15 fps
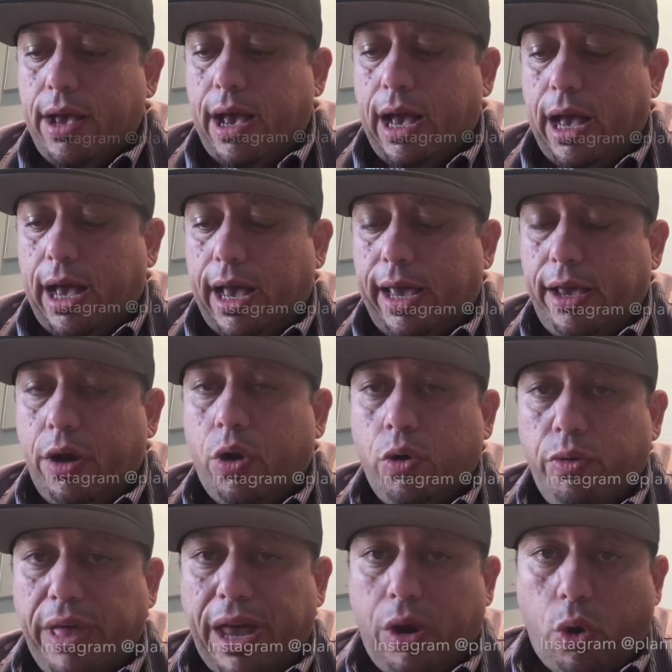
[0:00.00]
I owe
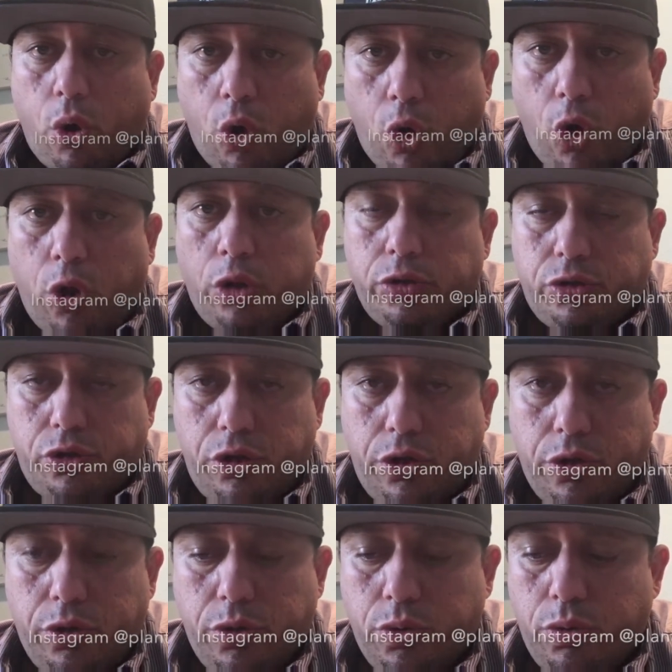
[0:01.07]
that all
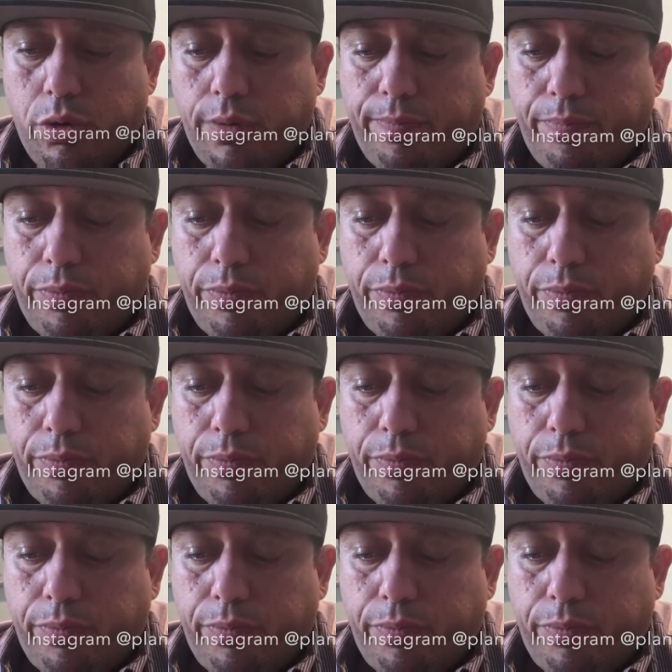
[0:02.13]
to